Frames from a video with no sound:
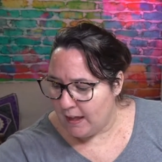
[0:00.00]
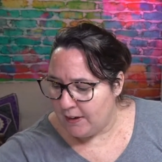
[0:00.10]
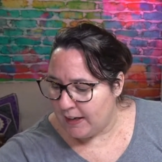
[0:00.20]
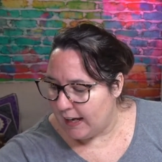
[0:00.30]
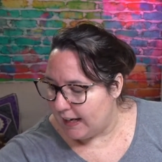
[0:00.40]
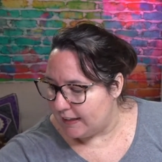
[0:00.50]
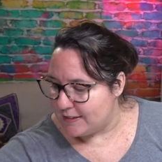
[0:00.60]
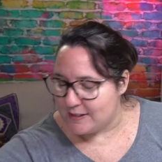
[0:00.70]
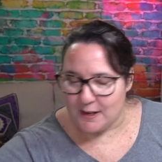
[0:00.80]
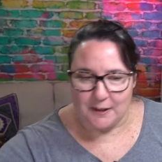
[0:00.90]
Okay,
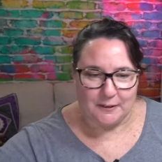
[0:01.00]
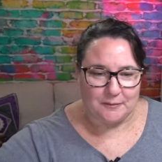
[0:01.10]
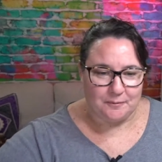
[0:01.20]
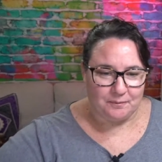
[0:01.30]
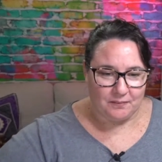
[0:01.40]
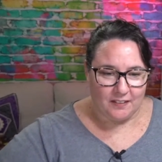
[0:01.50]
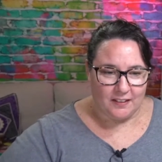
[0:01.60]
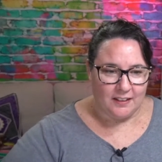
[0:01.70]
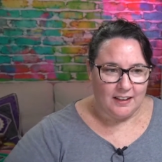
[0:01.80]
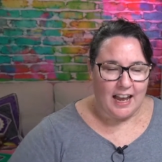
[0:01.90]
so
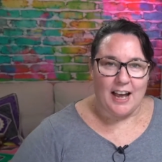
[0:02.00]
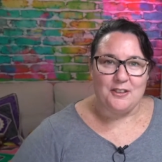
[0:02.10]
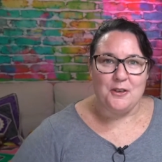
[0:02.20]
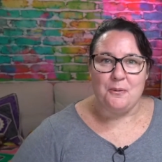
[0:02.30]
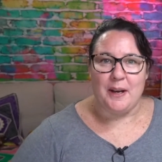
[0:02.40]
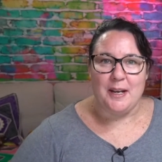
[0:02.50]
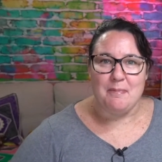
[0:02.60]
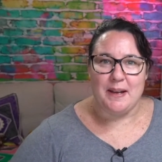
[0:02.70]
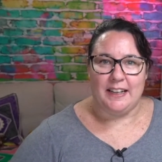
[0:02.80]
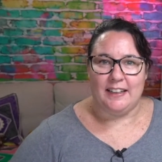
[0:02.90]
how's your
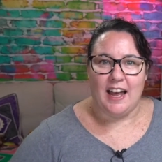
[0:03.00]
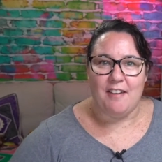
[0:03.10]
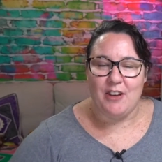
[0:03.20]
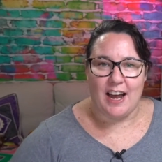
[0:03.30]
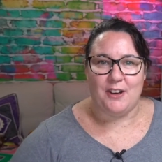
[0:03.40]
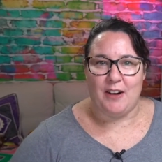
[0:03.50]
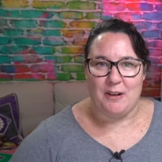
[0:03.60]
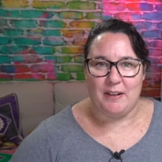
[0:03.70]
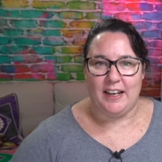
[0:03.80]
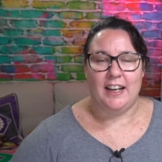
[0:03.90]
week been? Have you had a
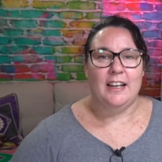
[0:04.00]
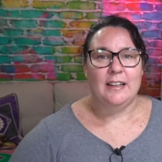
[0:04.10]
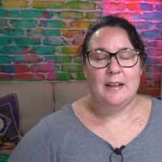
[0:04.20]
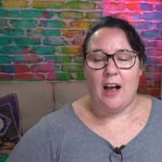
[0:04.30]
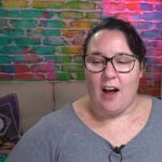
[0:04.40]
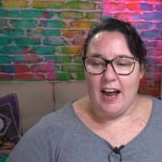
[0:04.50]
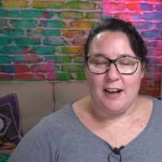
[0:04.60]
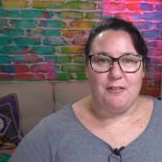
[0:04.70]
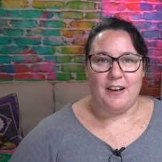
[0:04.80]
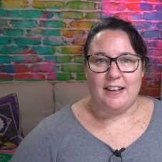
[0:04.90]
great week? I
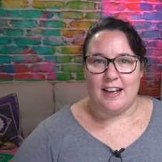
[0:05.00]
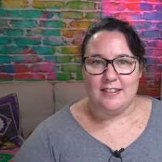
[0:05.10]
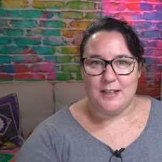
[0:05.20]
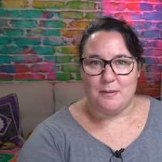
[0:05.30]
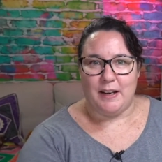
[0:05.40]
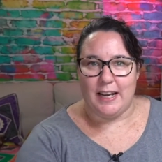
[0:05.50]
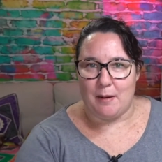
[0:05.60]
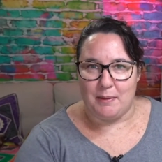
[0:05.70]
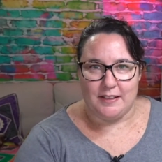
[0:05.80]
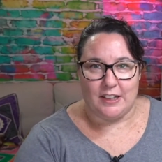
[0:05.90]
had a fantastic week
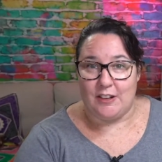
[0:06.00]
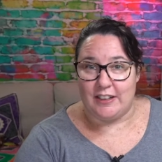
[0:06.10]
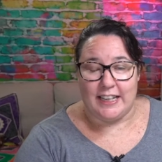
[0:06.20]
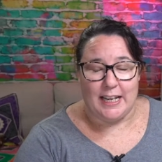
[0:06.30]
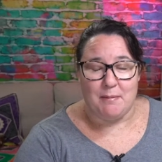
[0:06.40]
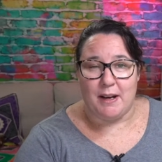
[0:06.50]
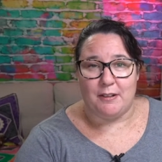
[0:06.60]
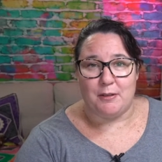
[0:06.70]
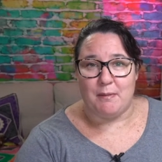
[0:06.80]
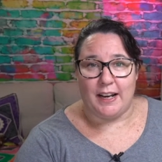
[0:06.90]
up until I got an
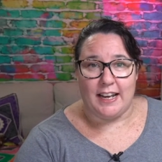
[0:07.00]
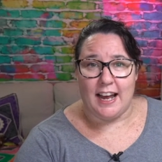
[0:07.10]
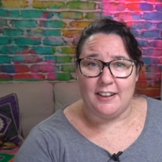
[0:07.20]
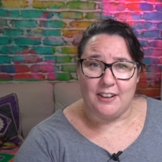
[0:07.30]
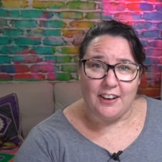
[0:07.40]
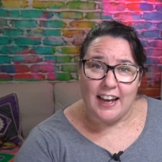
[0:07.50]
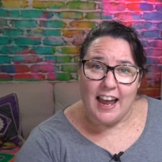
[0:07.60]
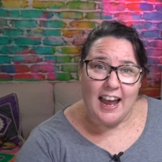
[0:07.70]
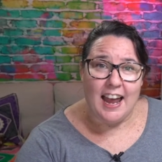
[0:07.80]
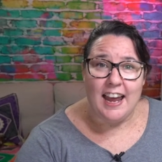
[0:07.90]
email from my accountant going,
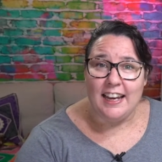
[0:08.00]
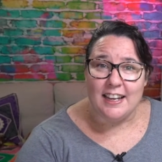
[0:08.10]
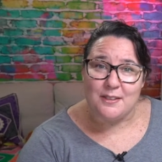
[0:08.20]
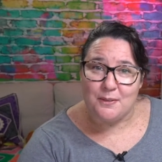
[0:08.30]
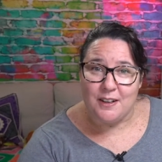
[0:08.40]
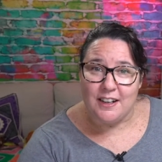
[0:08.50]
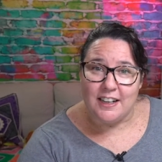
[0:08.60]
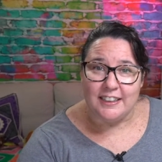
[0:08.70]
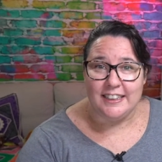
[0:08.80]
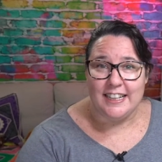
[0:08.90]
"Hey, guess
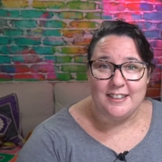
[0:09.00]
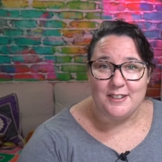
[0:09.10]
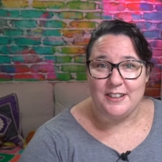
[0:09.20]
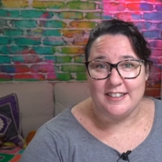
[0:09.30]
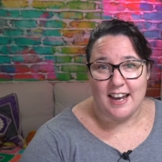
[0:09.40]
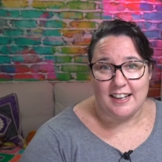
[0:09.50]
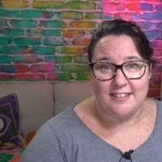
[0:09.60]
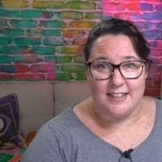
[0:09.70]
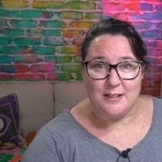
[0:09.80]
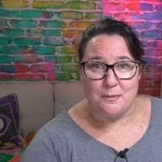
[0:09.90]
what? You need to do your
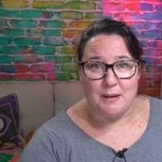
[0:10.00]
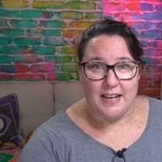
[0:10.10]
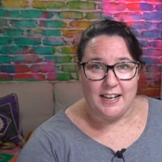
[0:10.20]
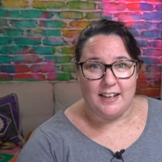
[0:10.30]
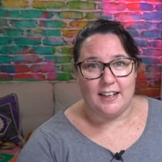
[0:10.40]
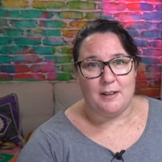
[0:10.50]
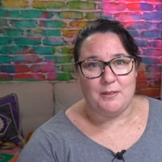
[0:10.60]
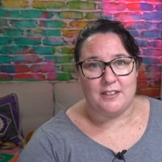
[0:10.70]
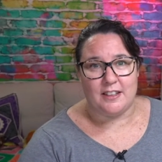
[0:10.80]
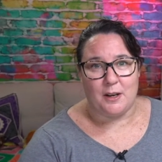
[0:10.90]
tax this week," and
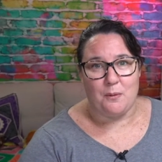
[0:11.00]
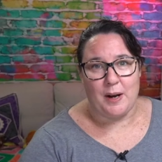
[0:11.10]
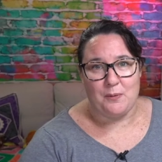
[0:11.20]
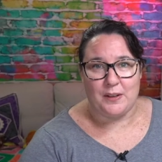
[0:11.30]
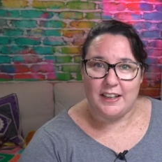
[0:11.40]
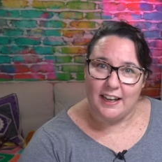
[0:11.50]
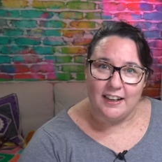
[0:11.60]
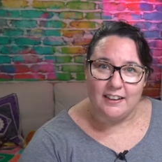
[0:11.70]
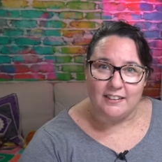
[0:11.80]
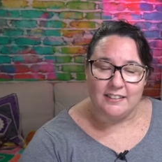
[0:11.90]
I'm just like, "Wait, what
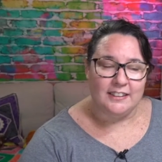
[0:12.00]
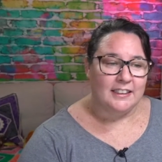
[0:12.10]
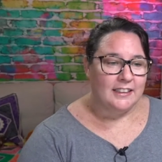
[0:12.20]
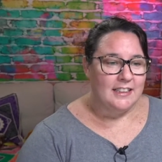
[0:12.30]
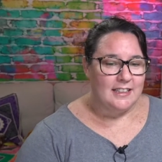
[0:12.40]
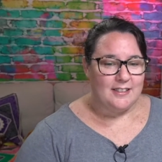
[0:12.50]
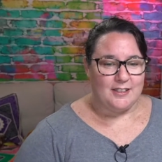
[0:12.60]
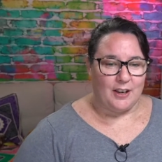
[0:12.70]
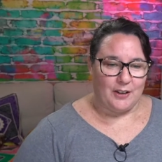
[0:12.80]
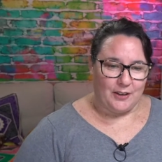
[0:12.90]
now?"
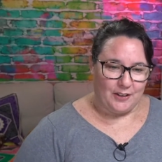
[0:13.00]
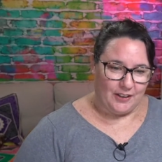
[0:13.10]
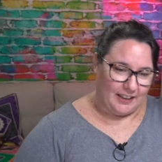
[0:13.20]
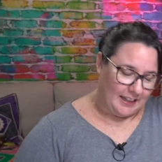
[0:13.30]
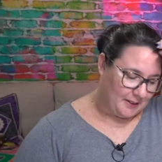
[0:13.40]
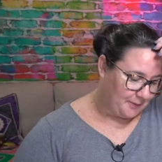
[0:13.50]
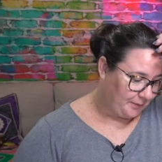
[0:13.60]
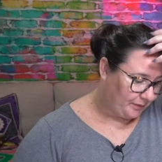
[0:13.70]
So yeah,